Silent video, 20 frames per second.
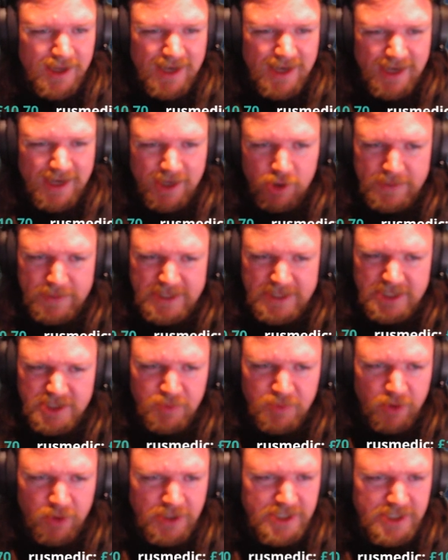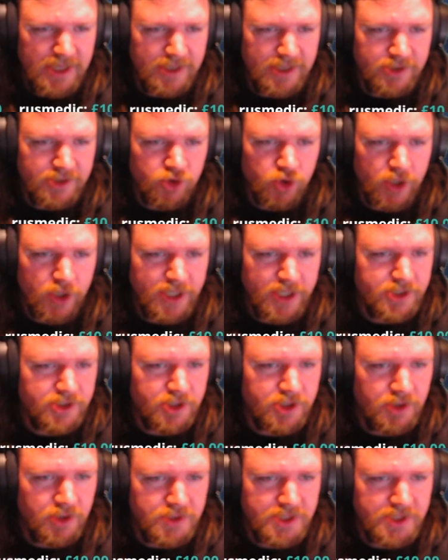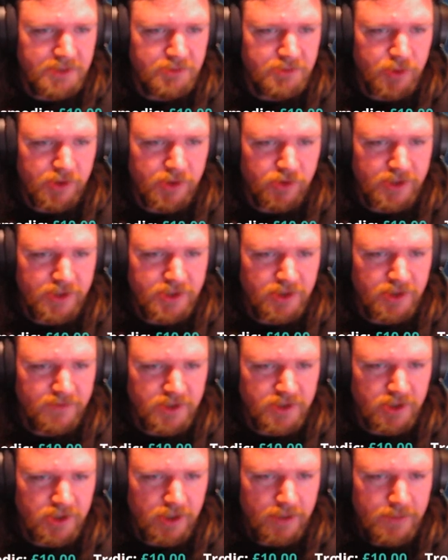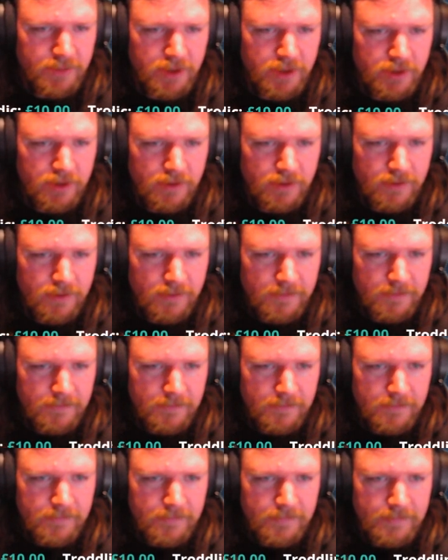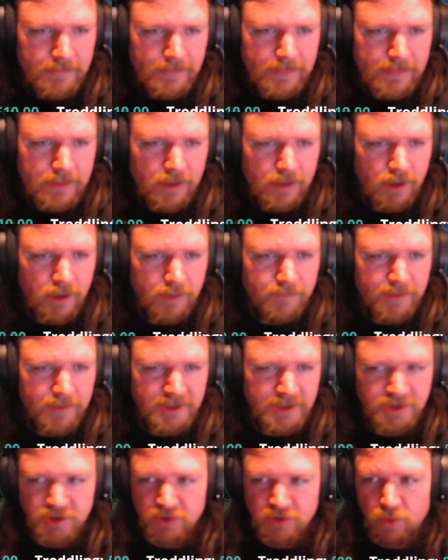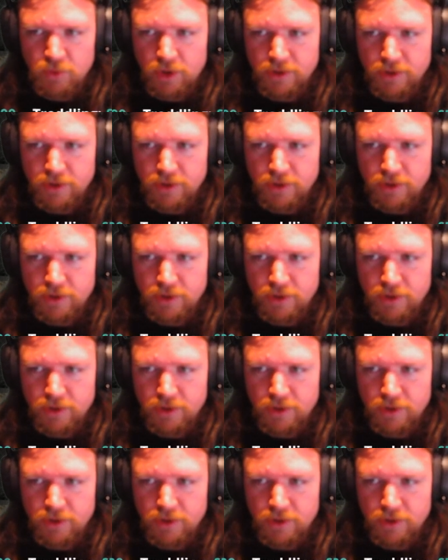A little bit disappointed that traits don't seem to increase over time, uh, based on what the